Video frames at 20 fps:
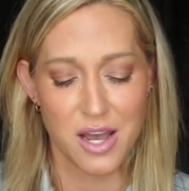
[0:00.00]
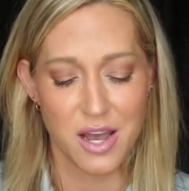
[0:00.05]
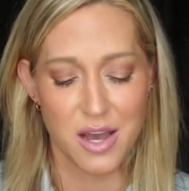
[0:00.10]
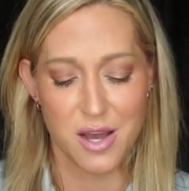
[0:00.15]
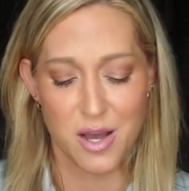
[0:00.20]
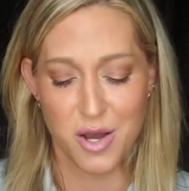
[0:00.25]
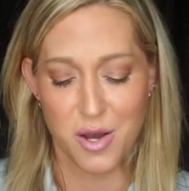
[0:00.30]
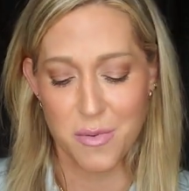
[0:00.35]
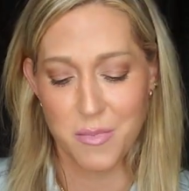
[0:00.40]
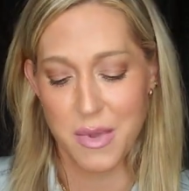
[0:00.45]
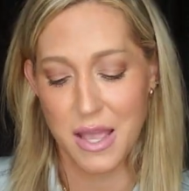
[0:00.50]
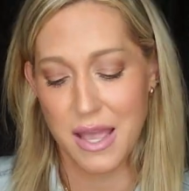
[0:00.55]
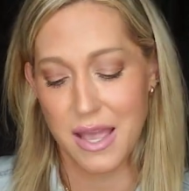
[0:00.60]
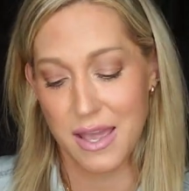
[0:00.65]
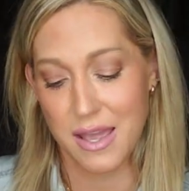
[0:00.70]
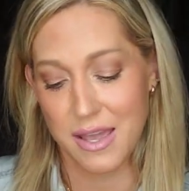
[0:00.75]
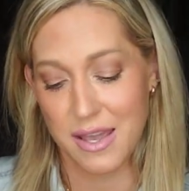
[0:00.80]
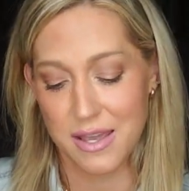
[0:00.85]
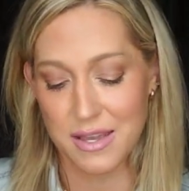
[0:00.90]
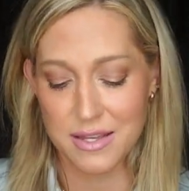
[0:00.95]

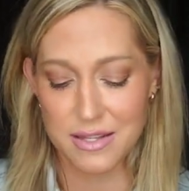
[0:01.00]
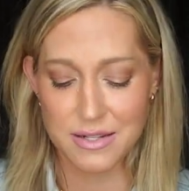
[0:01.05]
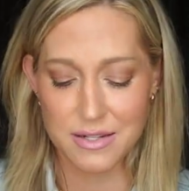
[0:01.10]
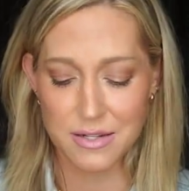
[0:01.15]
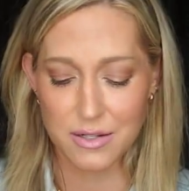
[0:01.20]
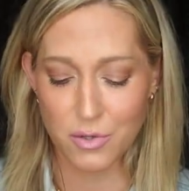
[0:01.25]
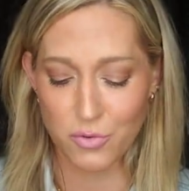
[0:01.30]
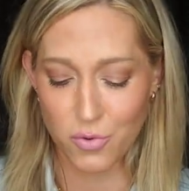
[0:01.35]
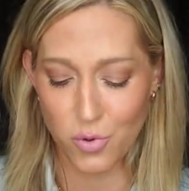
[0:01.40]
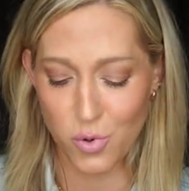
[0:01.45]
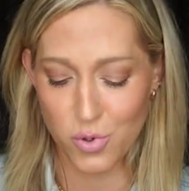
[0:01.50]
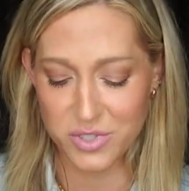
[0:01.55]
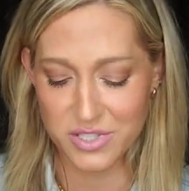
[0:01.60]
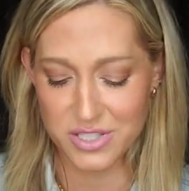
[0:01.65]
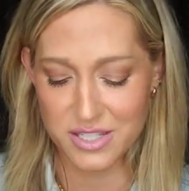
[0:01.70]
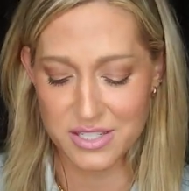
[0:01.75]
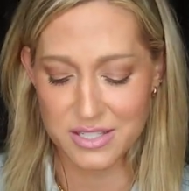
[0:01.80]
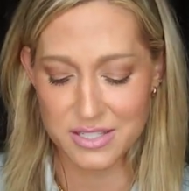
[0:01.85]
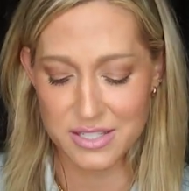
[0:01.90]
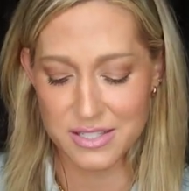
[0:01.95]
And of course
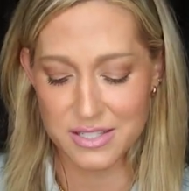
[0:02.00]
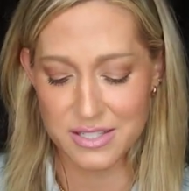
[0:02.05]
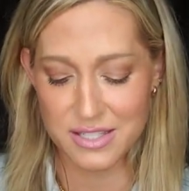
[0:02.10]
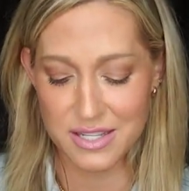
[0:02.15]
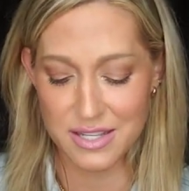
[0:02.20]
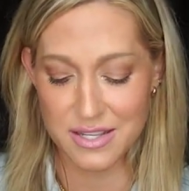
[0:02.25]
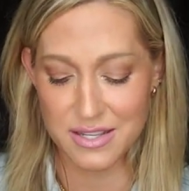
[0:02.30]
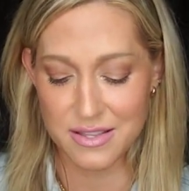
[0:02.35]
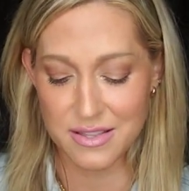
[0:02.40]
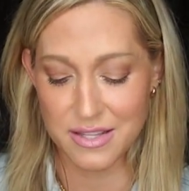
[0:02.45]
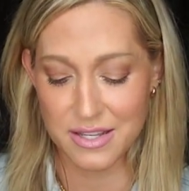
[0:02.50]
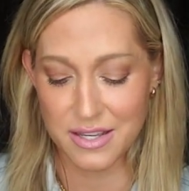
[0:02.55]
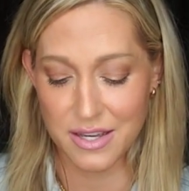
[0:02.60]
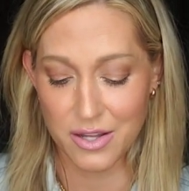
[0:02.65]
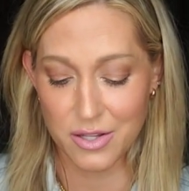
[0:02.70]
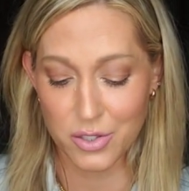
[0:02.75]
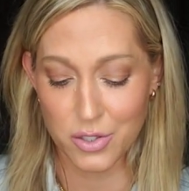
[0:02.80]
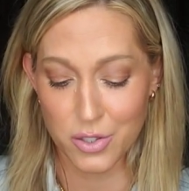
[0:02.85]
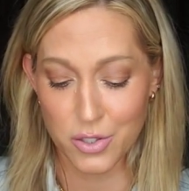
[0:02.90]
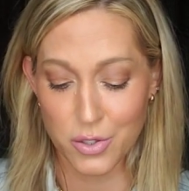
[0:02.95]
this is in the
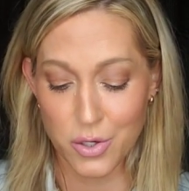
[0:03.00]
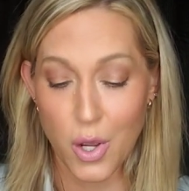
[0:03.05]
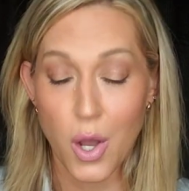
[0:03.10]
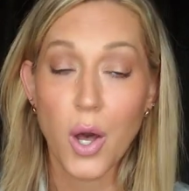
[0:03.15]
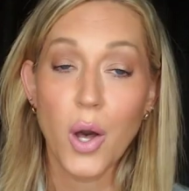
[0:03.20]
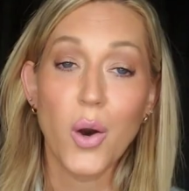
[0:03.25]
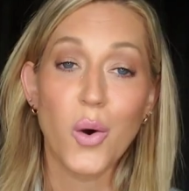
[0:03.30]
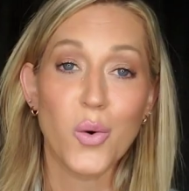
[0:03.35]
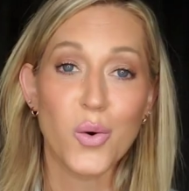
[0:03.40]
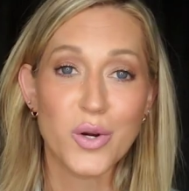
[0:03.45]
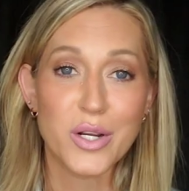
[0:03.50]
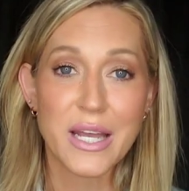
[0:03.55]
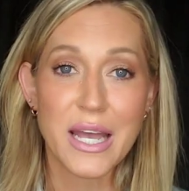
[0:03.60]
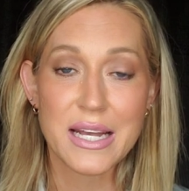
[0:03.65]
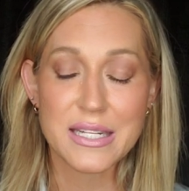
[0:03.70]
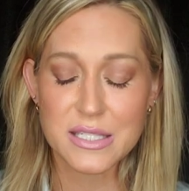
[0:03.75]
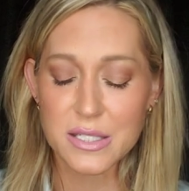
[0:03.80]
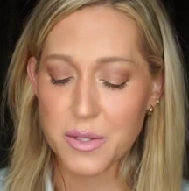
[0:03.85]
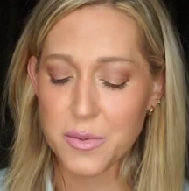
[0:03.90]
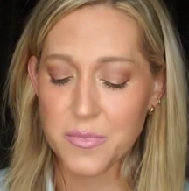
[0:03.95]
color
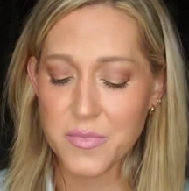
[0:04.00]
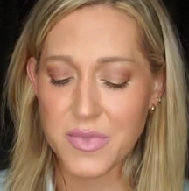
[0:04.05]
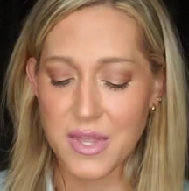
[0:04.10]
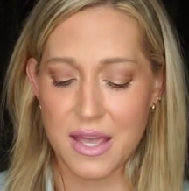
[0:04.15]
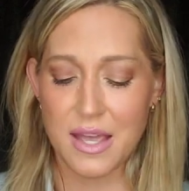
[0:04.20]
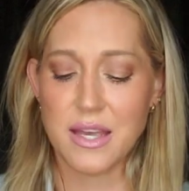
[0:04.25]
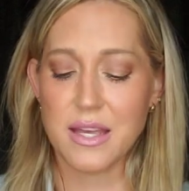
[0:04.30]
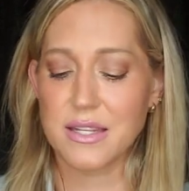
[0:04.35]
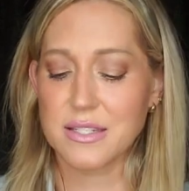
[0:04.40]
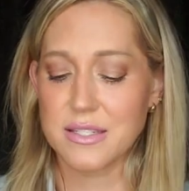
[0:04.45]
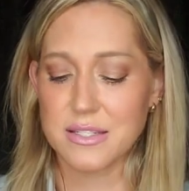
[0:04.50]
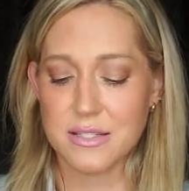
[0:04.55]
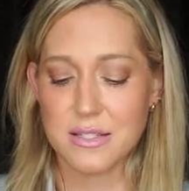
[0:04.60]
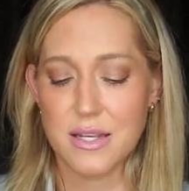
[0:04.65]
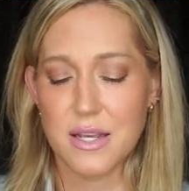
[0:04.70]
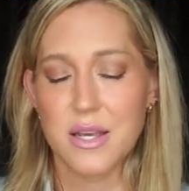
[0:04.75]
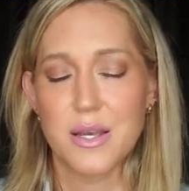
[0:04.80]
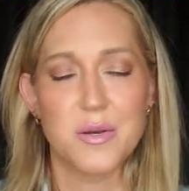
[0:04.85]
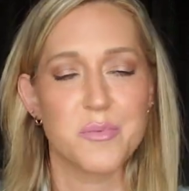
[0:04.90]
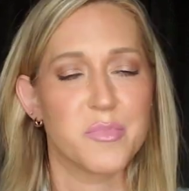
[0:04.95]
Orgasm that
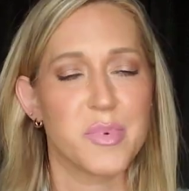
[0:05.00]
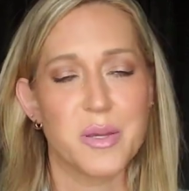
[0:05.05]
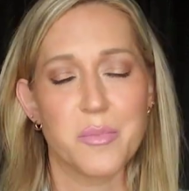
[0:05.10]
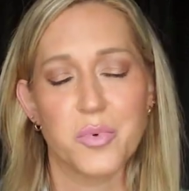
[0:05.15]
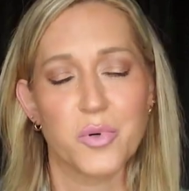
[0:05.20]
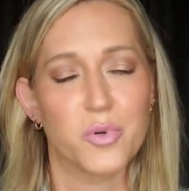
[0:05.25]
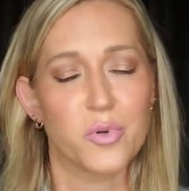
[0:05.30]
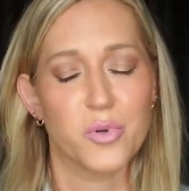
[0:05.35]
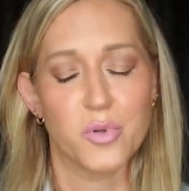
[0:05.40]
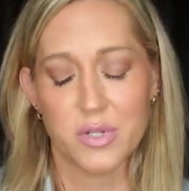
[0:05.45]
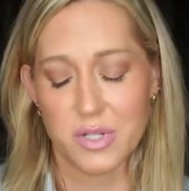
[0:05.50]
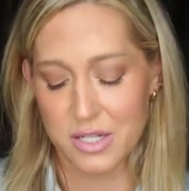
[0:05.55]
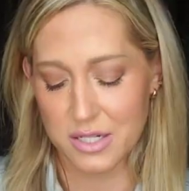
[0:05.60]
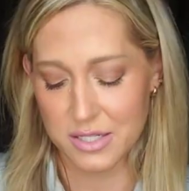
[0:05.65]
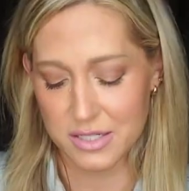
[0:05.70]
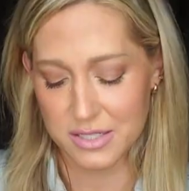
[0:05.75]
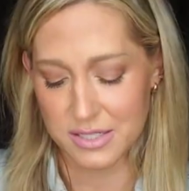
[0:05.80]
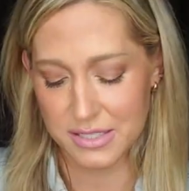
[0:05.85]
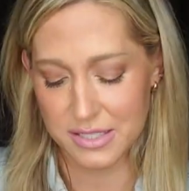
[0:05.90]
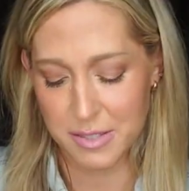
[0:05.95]
people
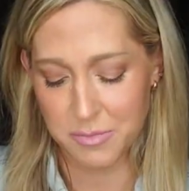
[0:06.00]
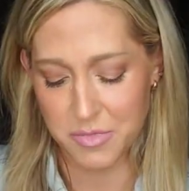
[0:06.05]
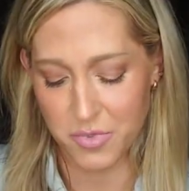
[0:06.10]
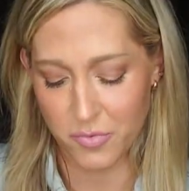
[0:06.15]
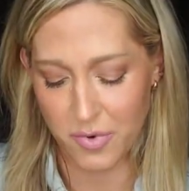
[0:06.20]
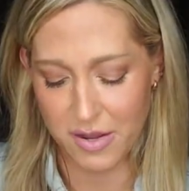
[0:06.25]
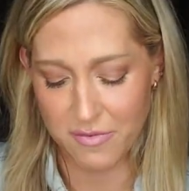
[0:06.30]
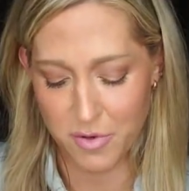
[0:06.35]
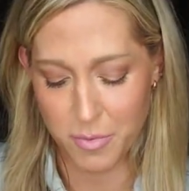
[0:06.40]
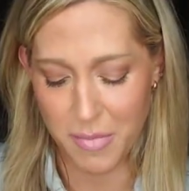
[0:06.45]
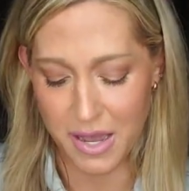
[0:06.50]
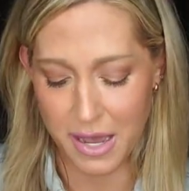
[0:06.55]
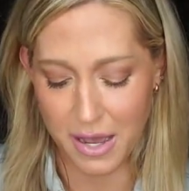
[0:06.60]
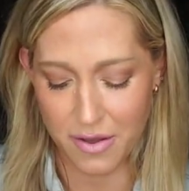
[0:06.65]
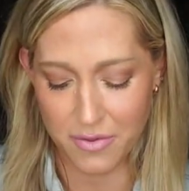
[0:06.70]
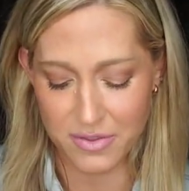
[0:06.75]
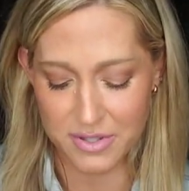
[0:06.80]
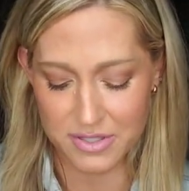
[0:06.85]
seem to rave about.